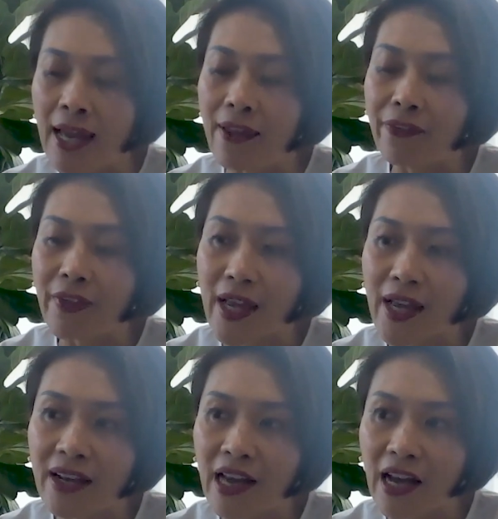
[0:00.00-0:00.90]
And
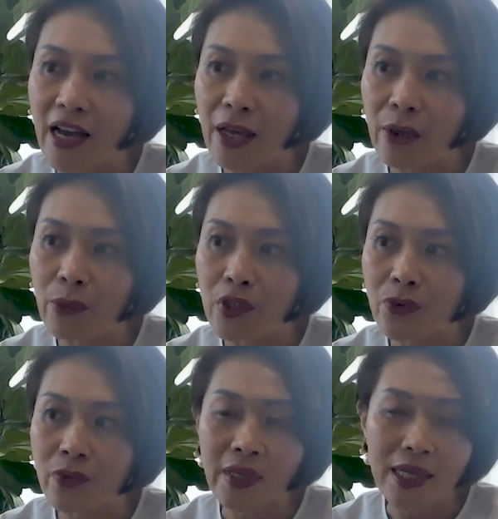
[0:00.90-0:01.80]
then I
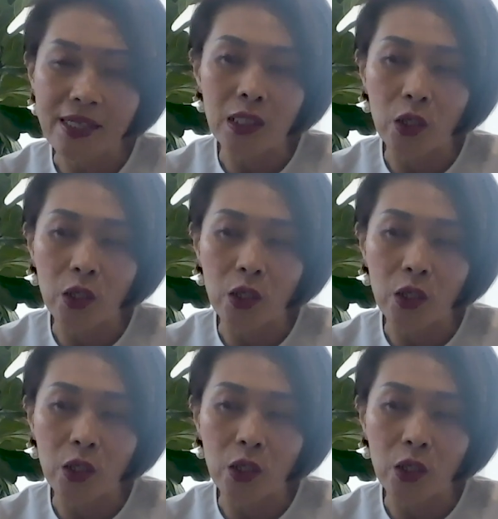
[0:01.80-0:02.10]
was with the Estée